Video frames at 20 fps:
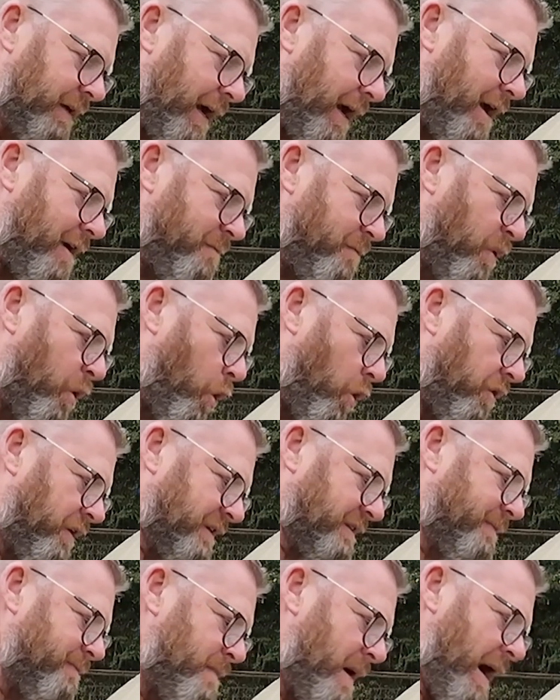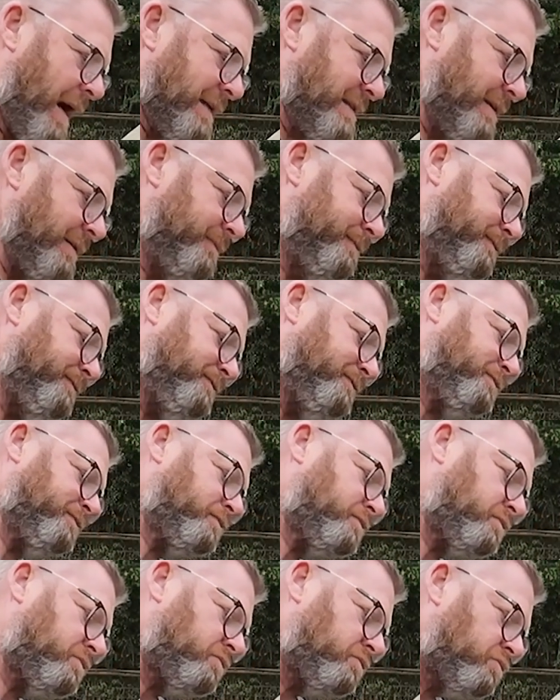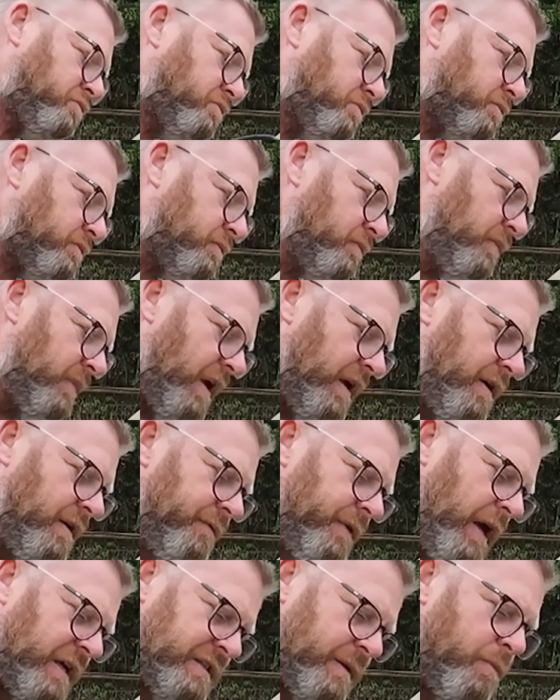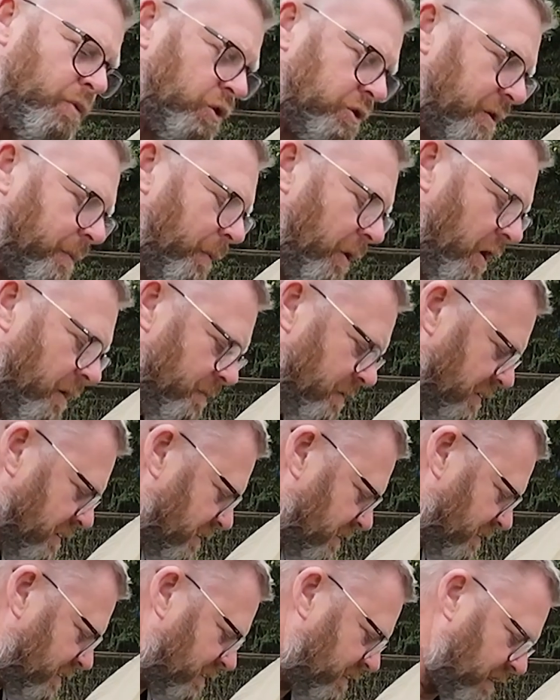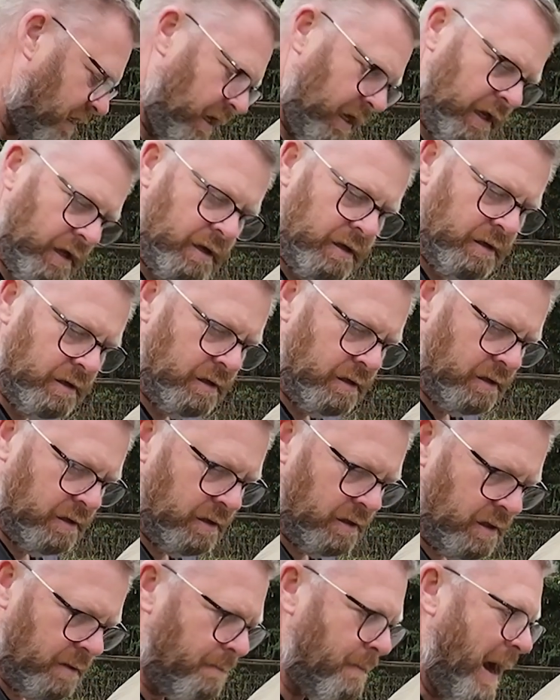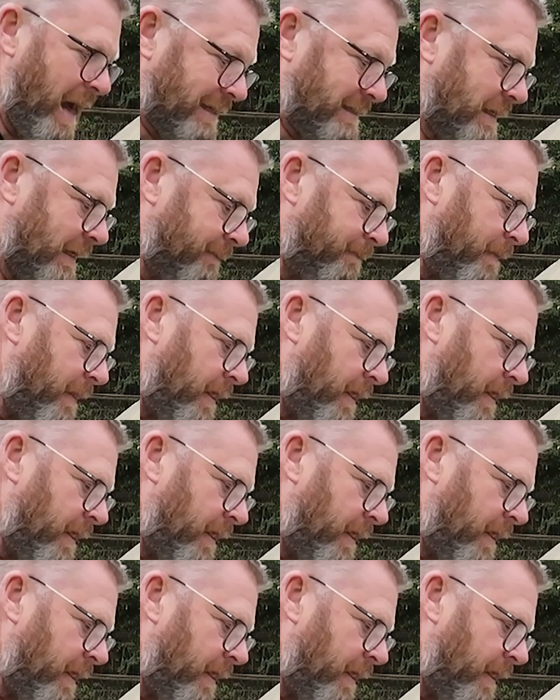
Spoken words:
I bought this mat as a multi-purpose mat,